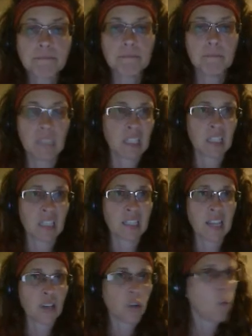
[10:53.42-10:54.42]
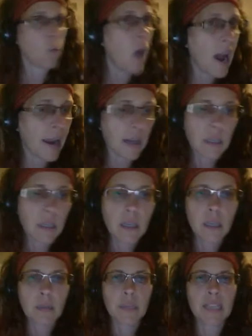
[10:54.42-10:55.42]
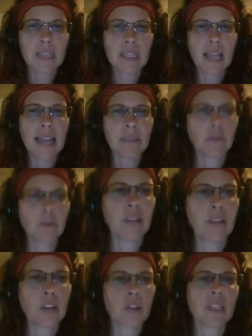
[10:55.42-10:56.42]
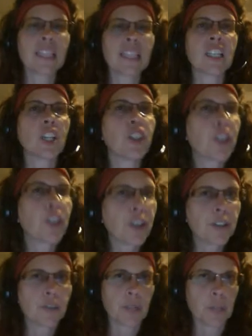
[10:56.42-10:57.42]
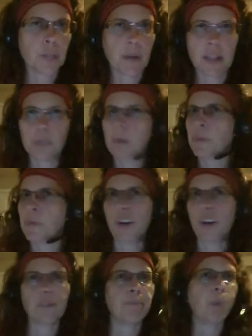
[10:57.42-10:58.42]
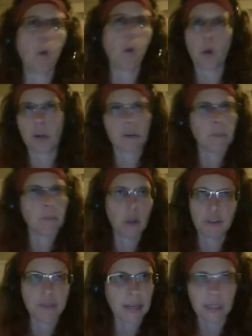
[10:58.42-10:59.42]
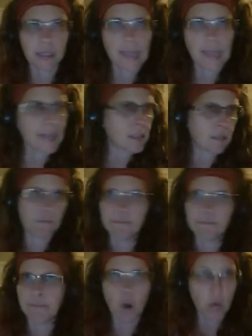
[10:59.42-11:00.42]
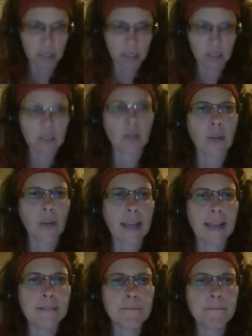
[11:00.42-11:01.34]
This is essential. Why? Because a lack of motivation is a learned response. People aren't born motivated. That's bogus, okay?